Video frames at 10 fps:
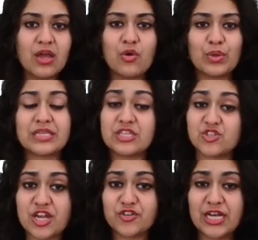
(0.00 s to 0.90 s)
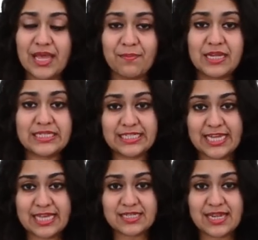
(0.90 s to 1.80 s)
with general ability
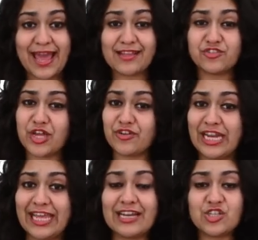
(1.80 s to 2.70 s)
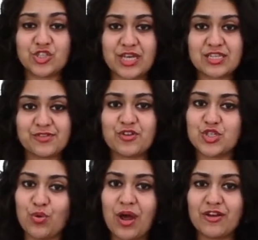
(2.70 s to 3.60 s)
test and general English test for
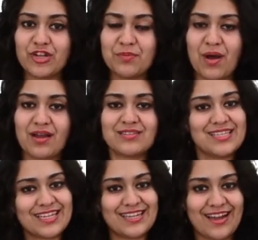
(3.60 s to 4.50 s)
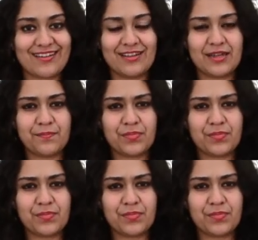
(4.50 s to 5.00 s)
two hundred marks is conducted.